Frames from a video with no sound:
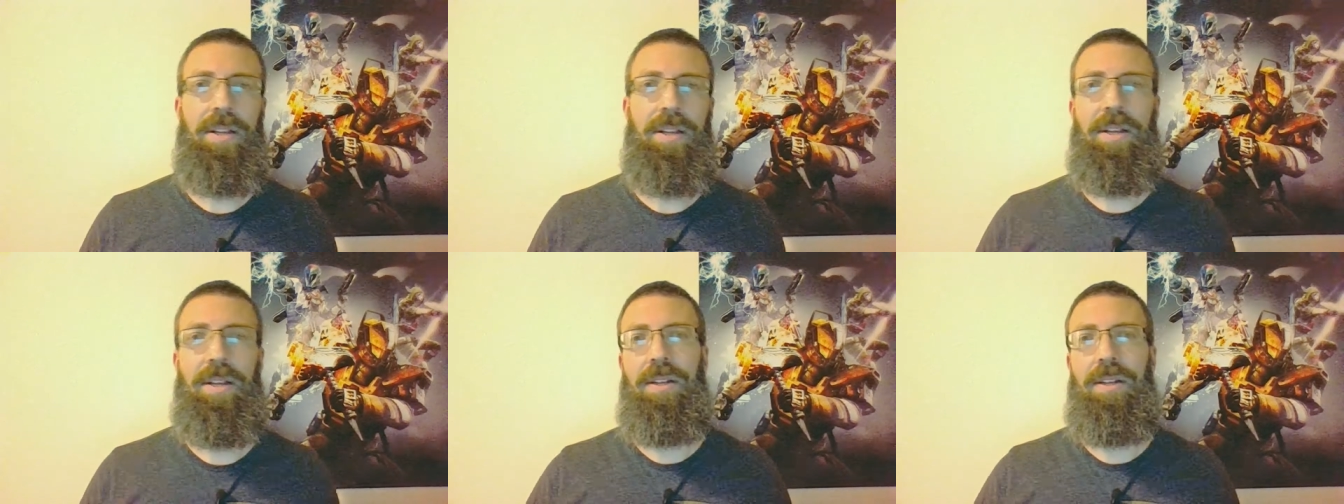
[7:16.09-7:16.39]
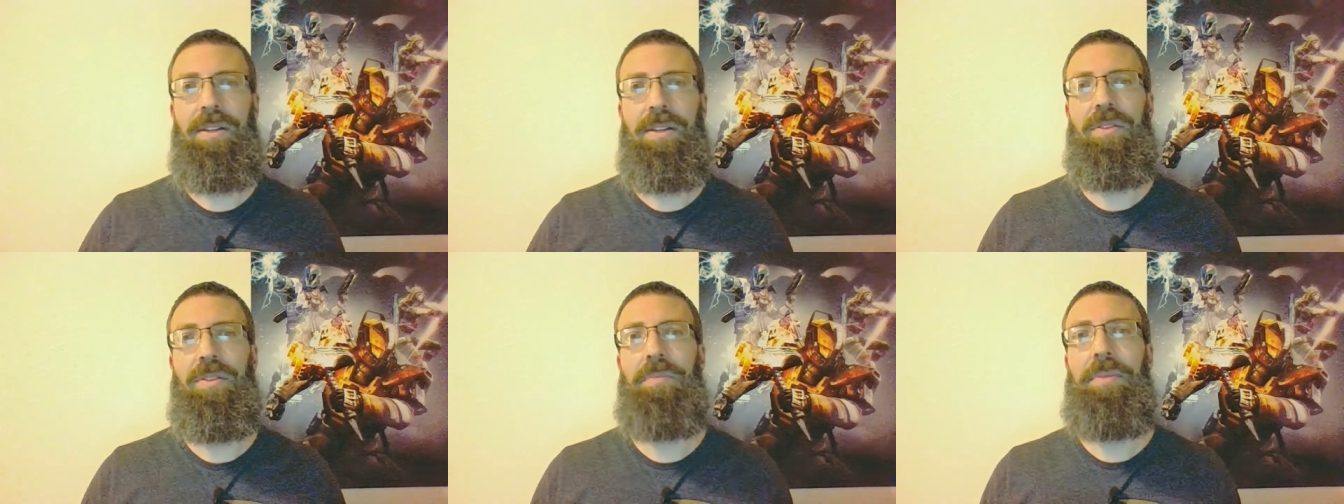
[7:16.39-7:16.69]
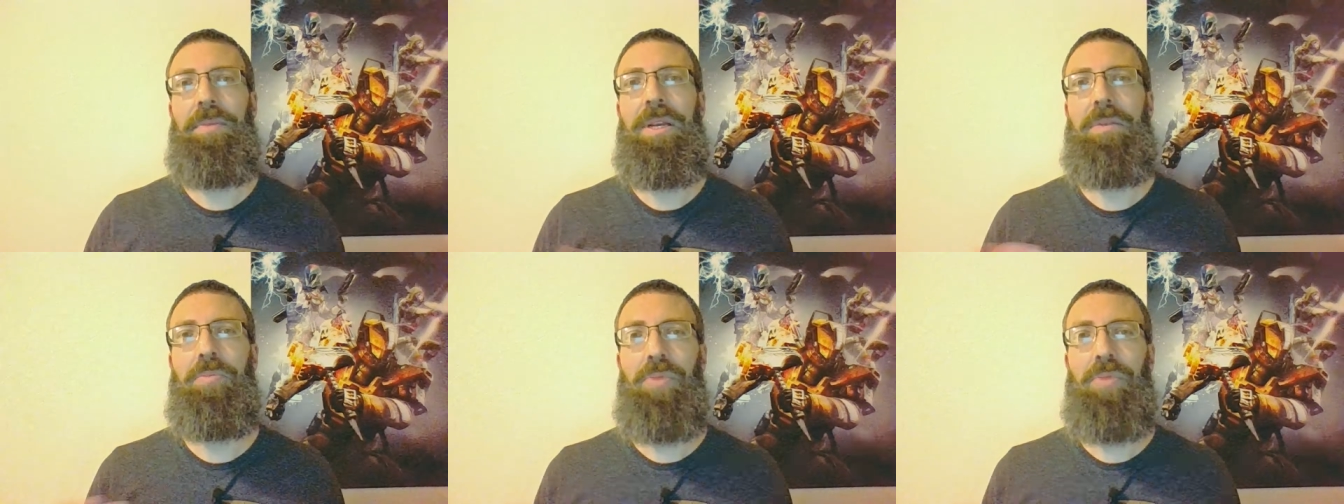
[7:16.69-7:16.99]
The
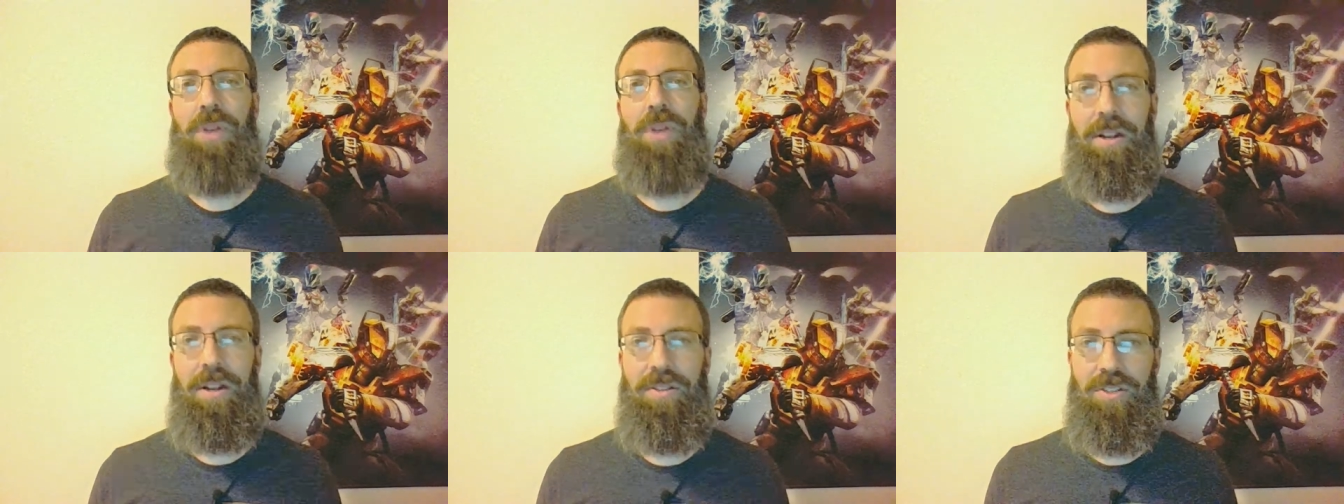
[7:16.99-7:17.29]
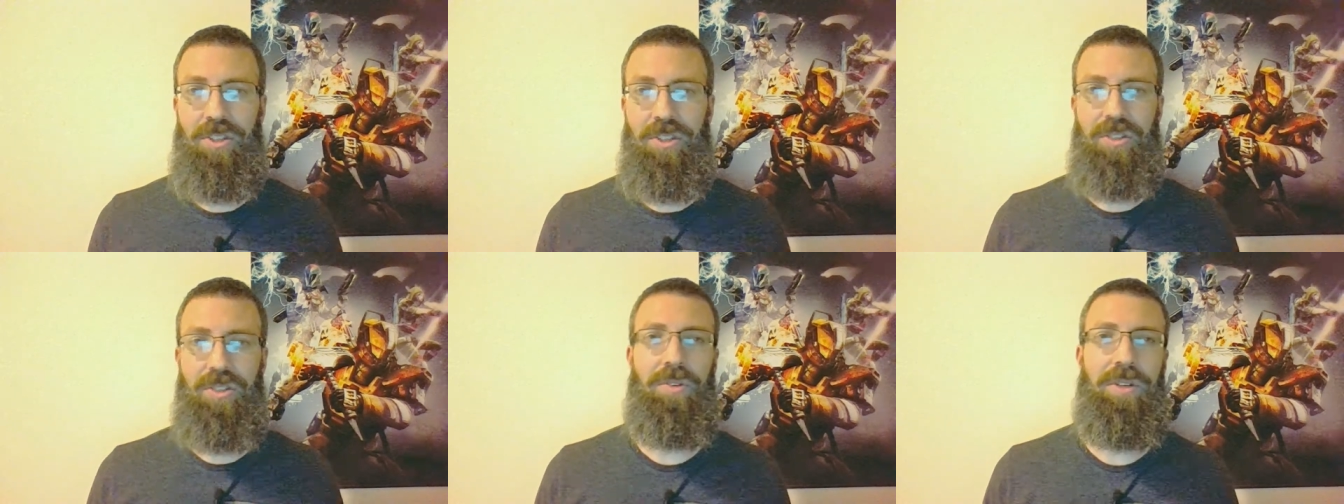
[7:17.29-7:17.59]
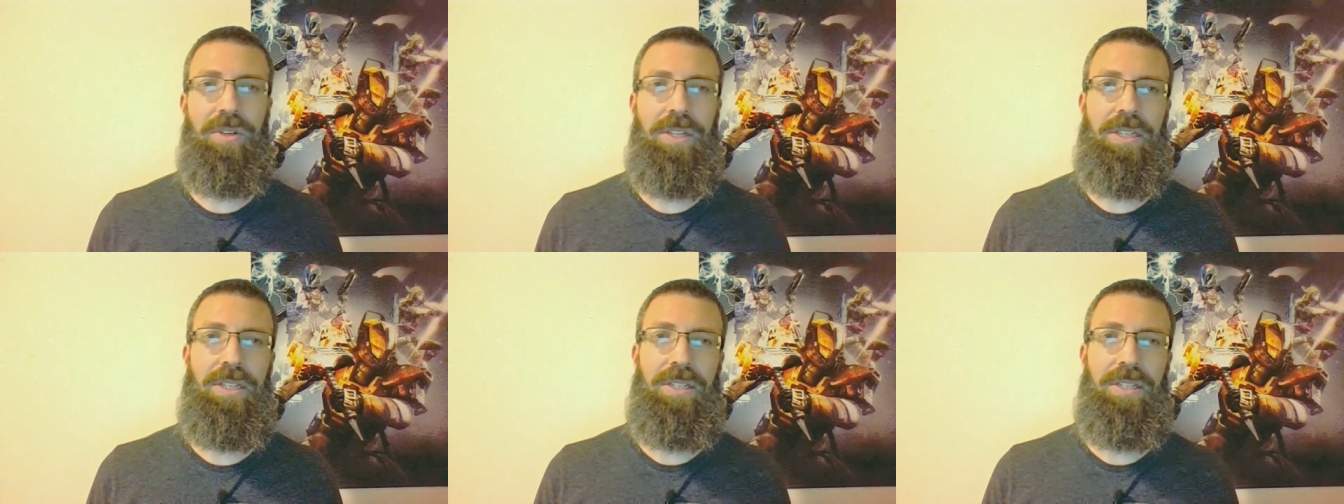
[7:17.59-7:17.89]
main plot of the
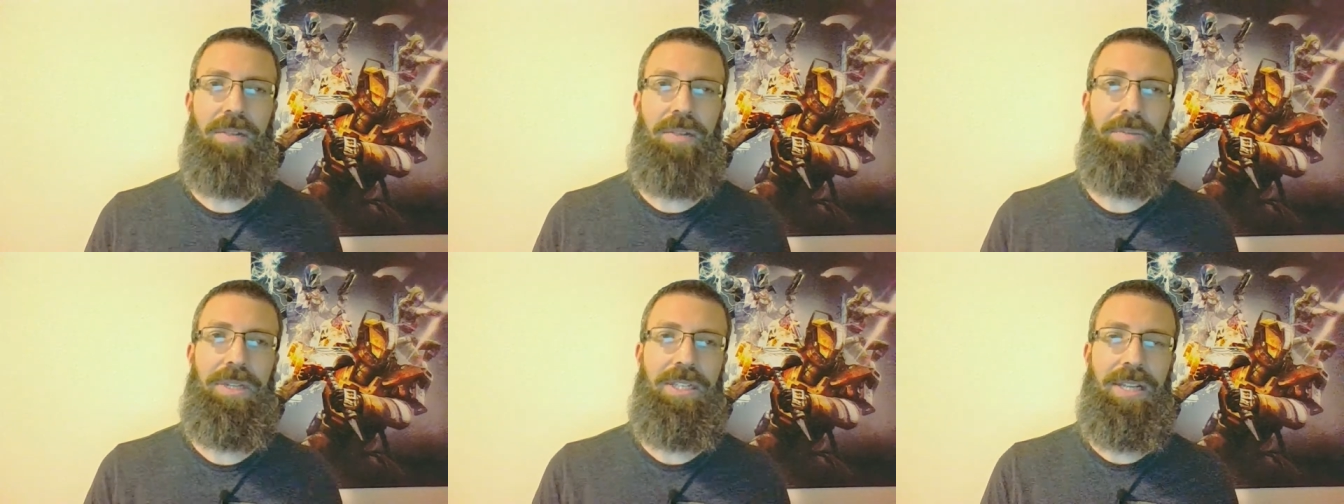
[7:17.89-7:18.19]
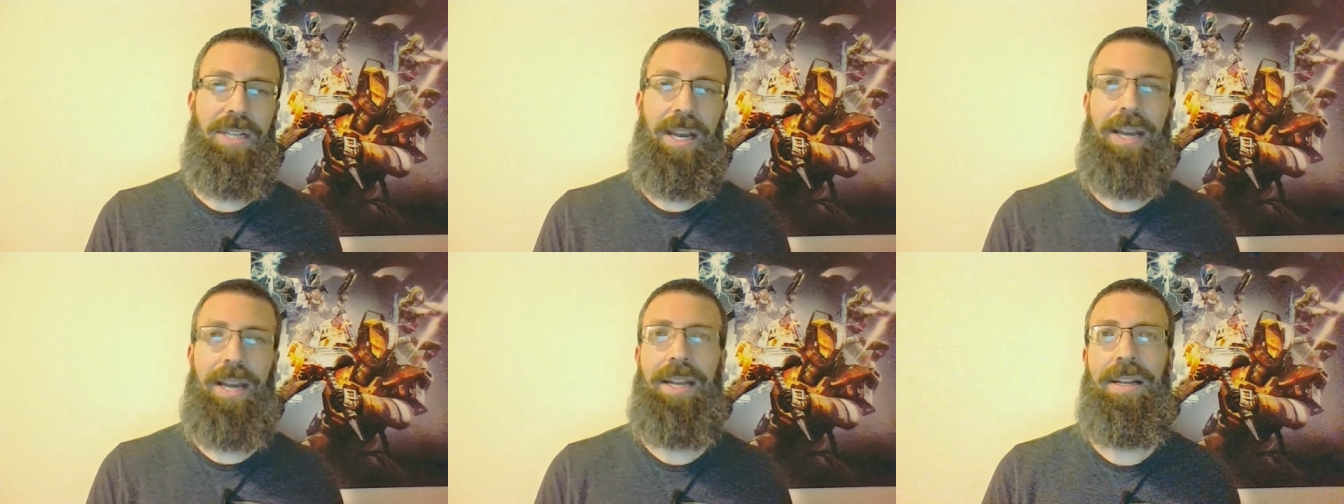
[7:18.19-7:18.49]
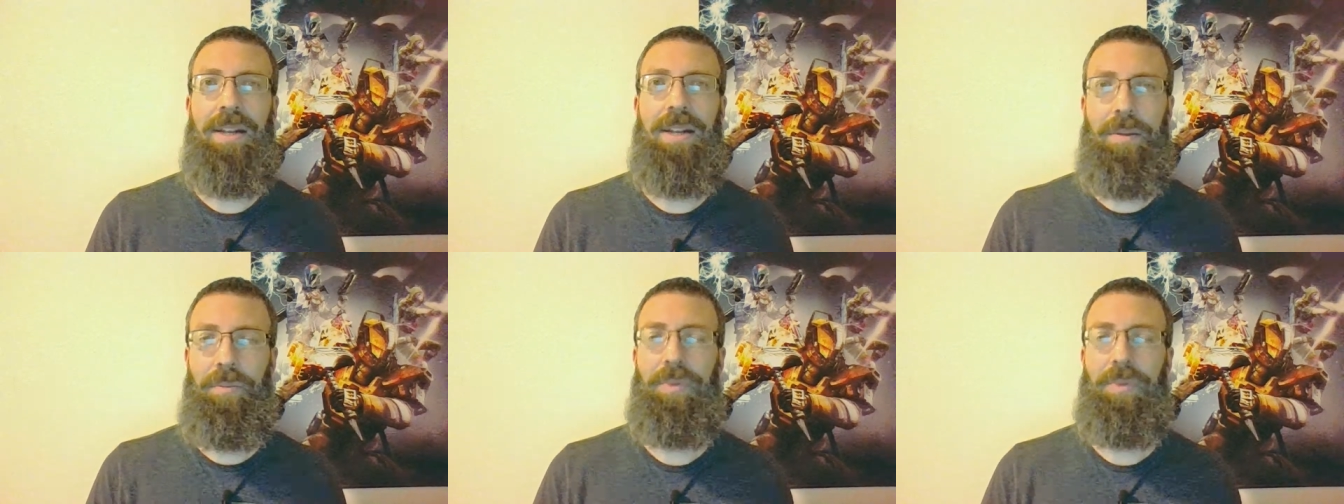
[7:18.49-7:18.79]
story is going to be tied
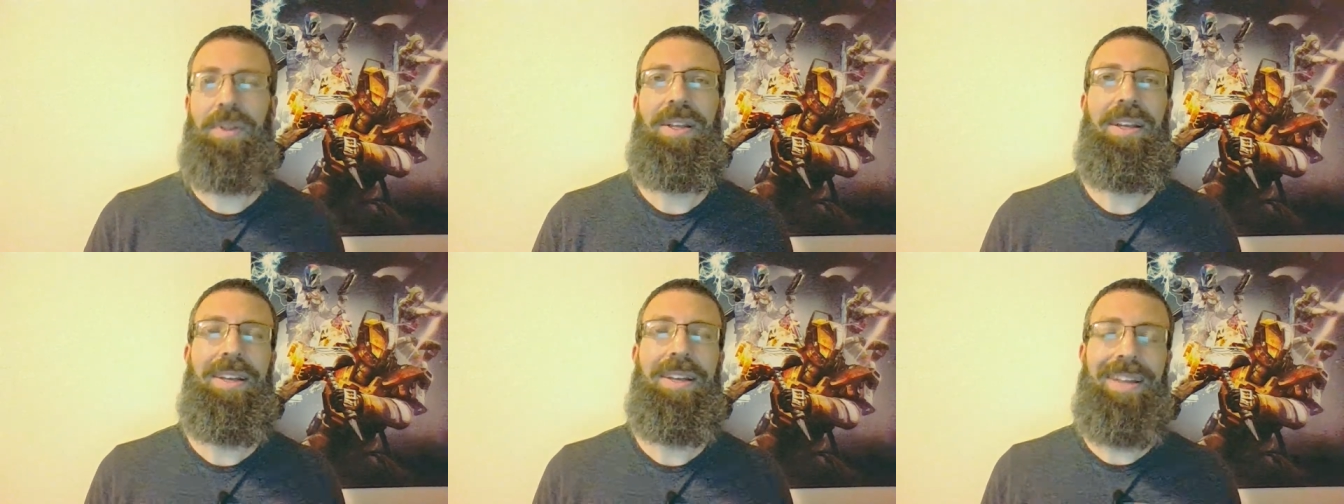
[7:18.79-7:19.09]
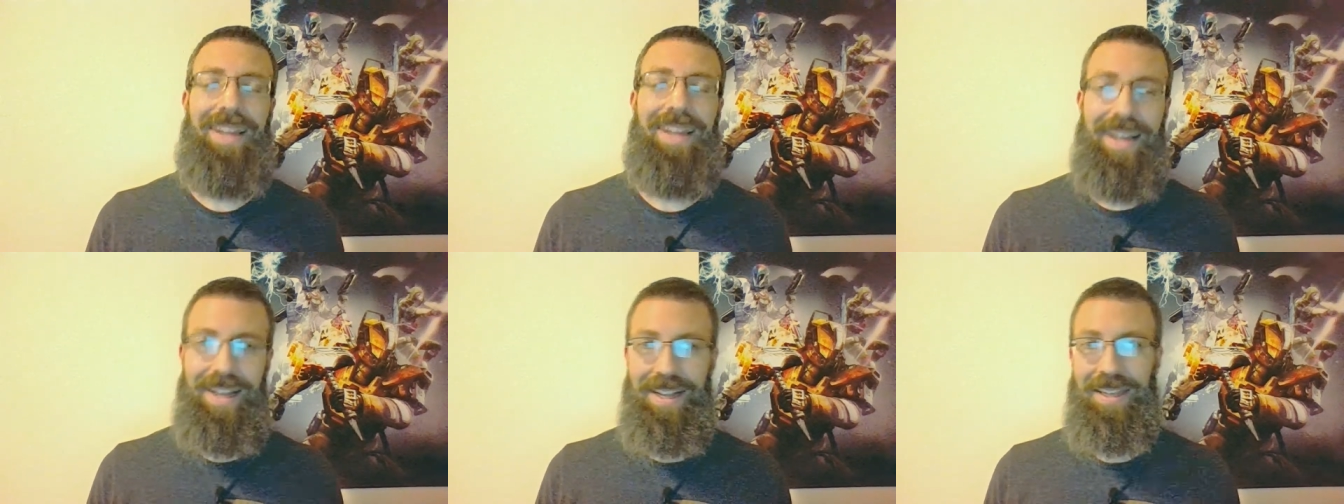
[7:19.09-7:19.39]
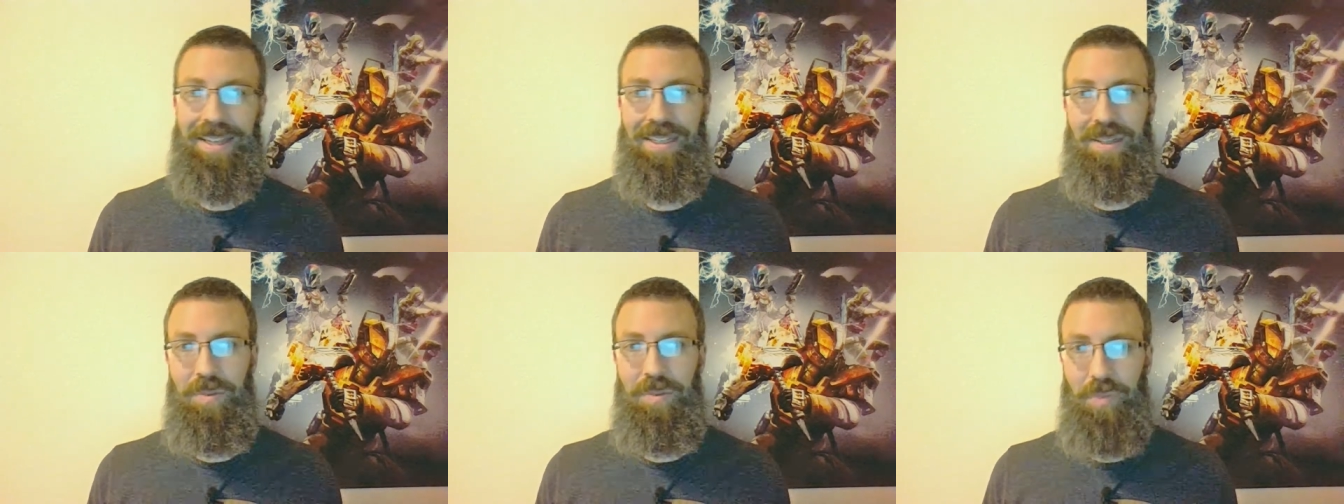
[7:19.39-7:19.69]
up
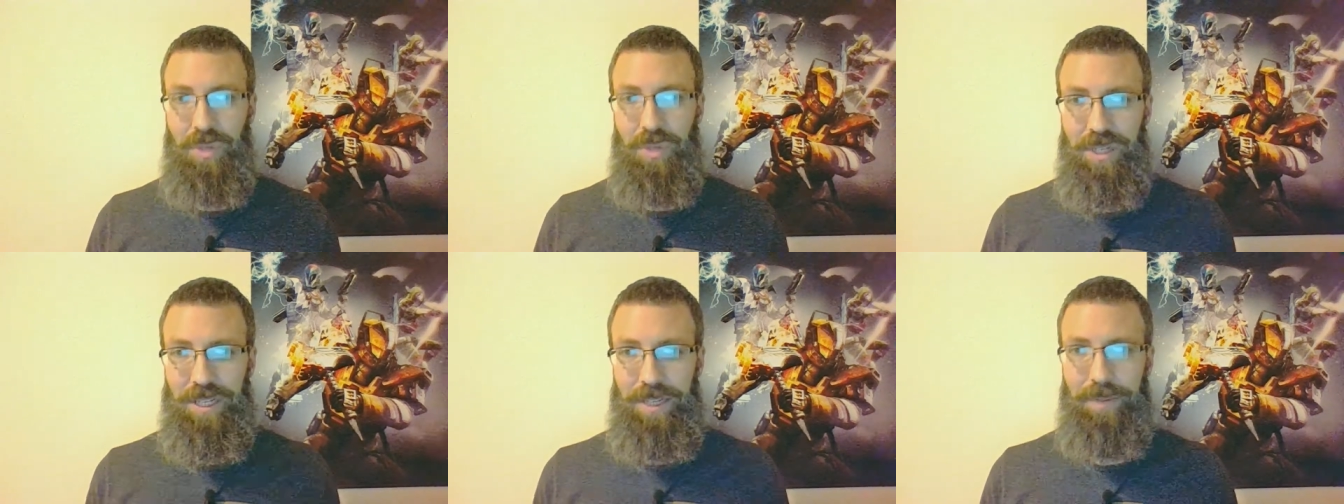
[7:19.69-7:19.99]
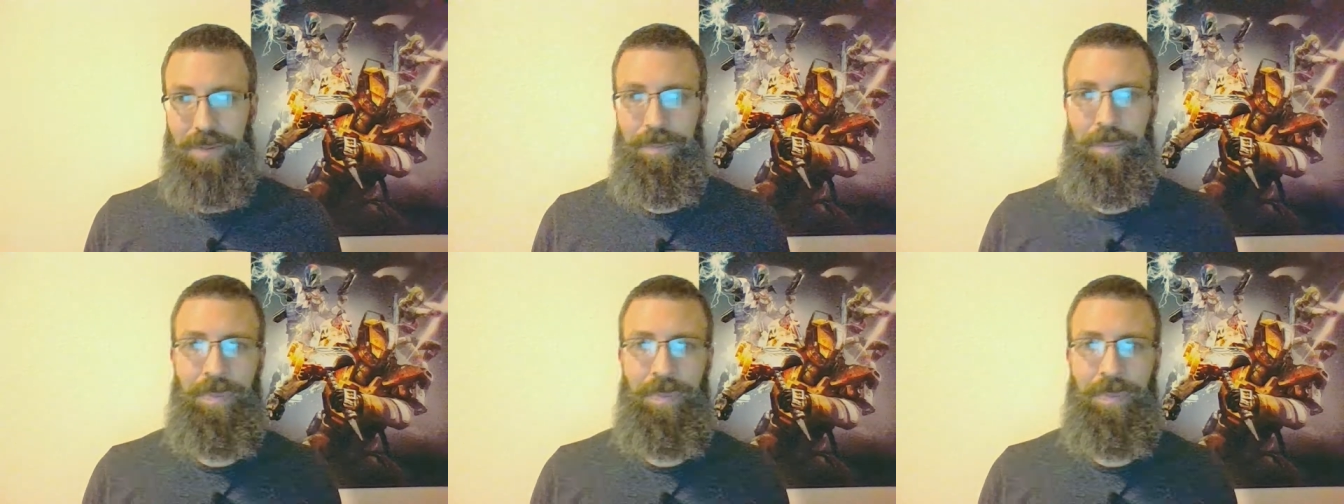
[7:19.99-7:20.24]
and completed.